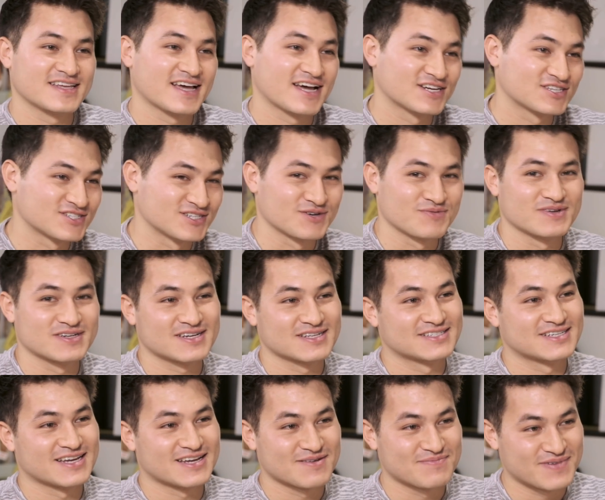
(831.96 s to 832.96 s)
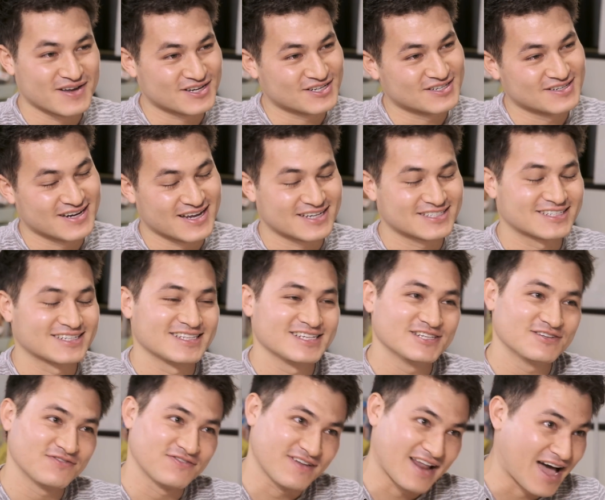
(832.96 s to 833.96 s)
yeah, sure, we can take a picture next to
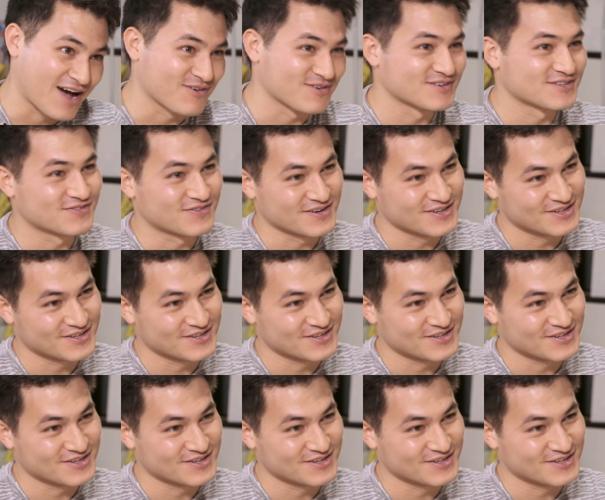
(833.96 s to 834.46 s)
these flowers for